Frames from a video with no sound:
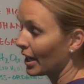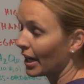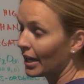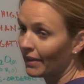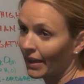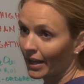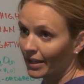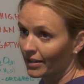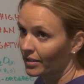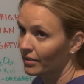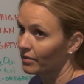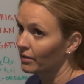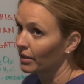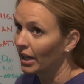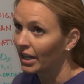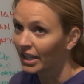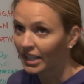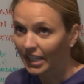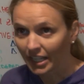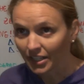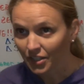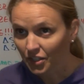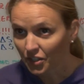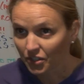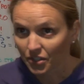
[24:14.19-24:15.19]
and that's
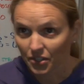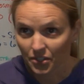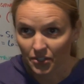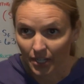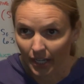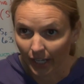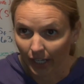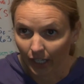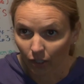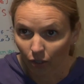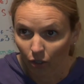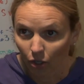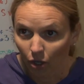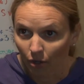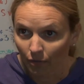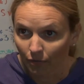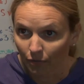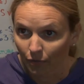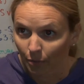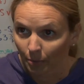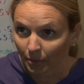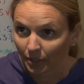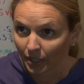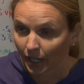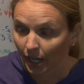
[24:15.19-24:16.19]
against the second law of
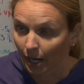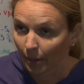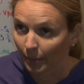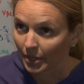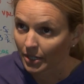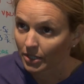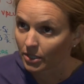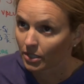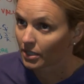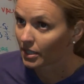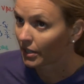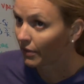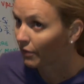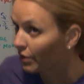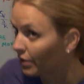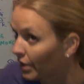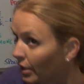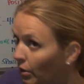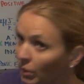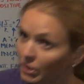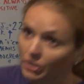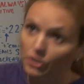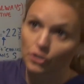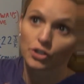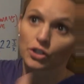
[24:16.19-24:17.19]
thermodynamics because everything
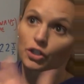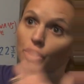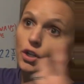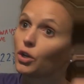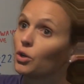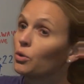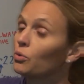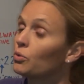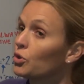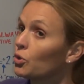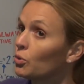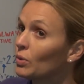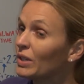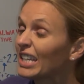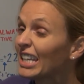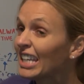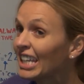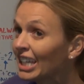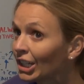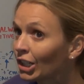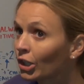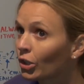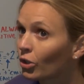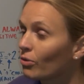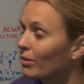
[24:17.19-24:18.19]
wants to go to
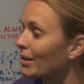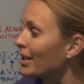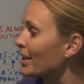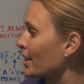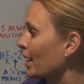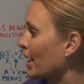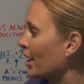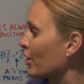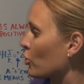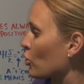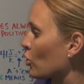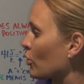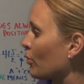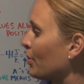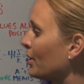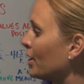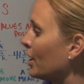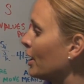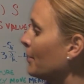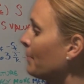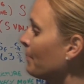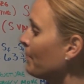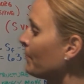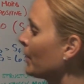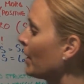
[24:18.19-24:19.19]
increase
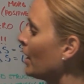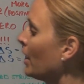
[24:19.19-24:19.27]
entropy,